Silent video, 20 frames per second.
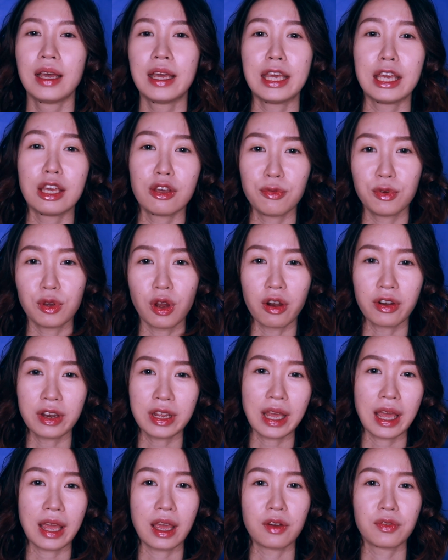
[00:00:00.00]
If you
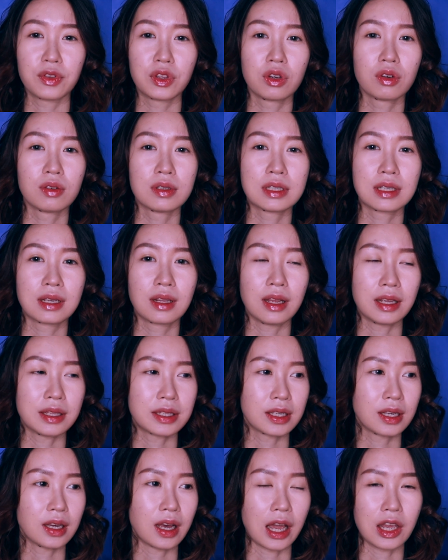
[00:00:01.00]
already have those
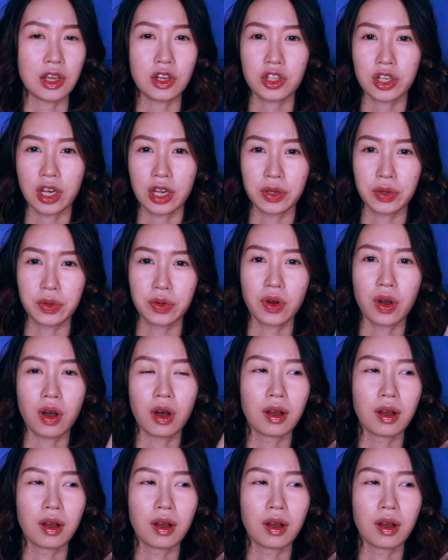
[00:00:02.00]
glitter eyeshadow